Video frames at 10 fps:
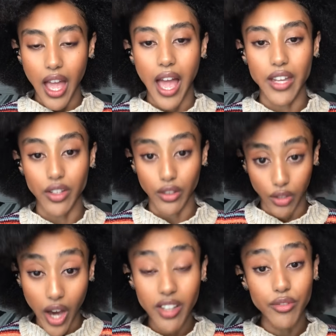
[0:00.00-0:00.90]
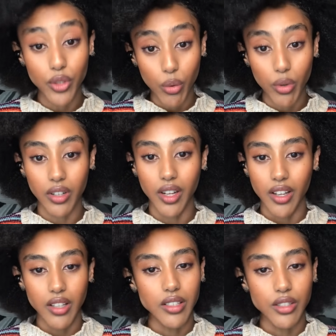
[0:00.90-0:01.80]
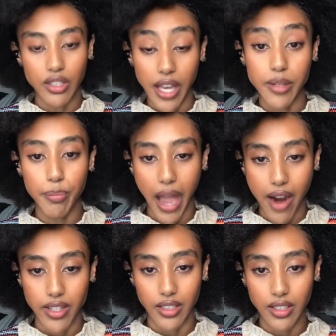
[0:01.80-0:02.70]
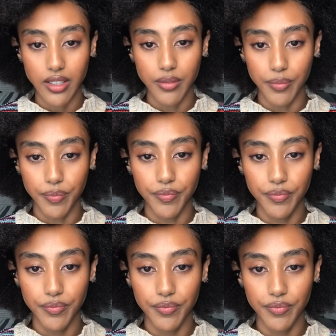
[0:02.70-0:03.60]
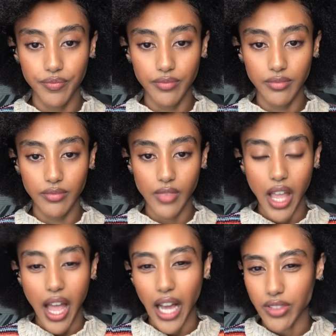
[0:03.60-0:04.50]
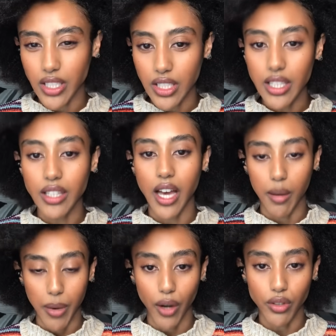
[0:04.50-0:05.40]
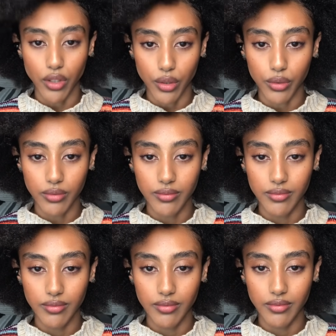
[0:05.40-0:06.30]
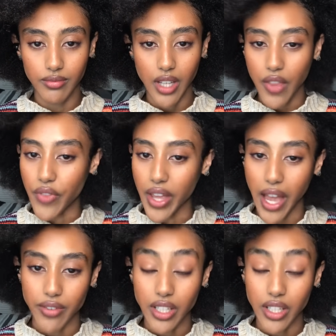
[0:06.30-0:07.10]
And a lot of your said parents have seen that about you. They have